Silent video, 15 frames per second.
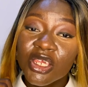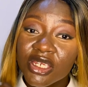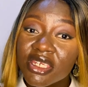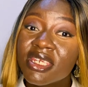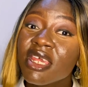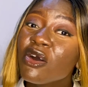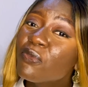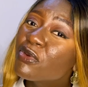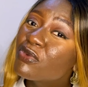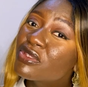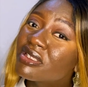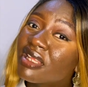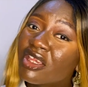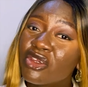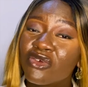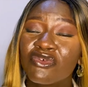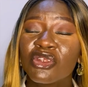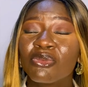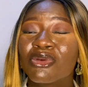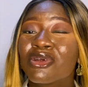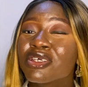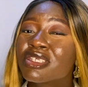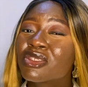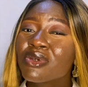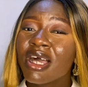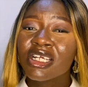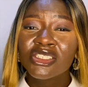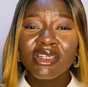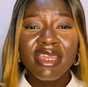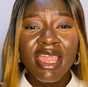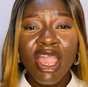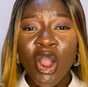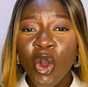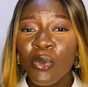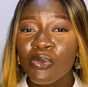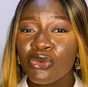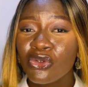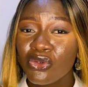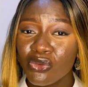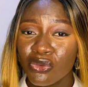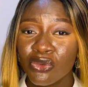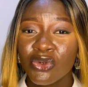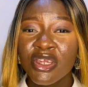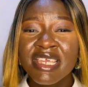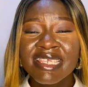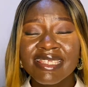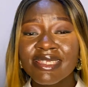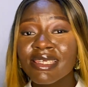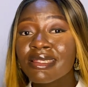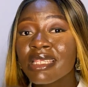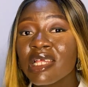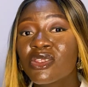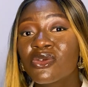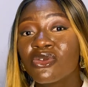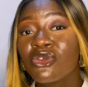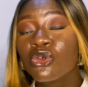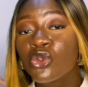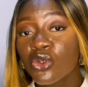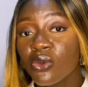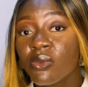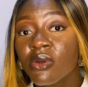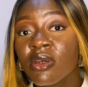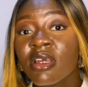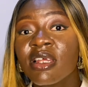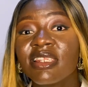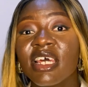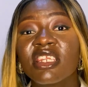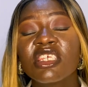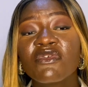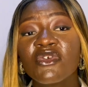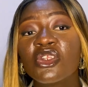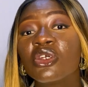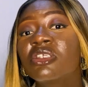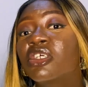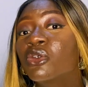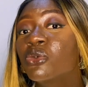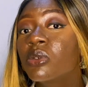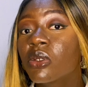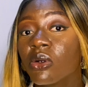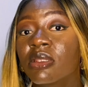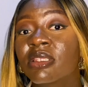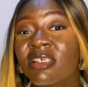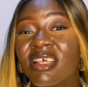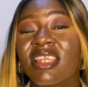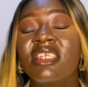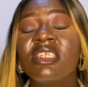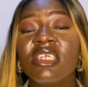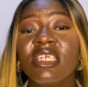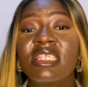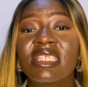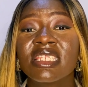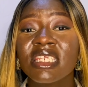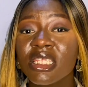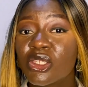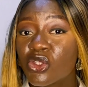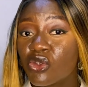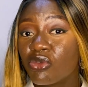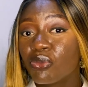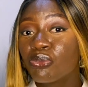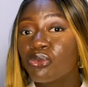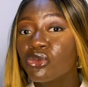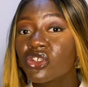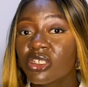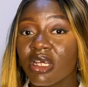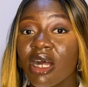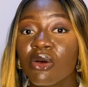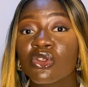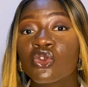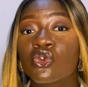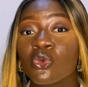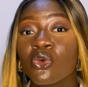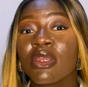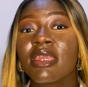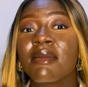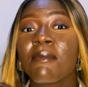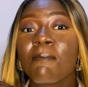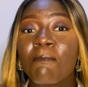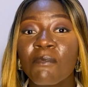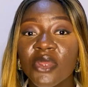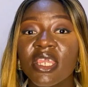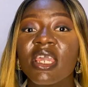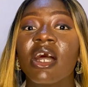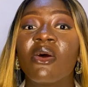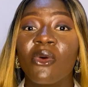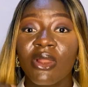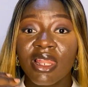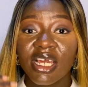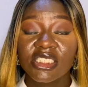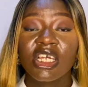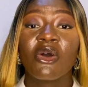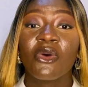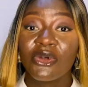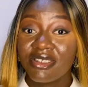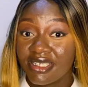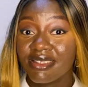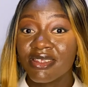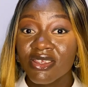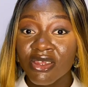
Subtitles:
tell people to like your video, because it will actually help you signal to YouTube that this video is a good content and it needs to be pushed out to a bigger or larger audience.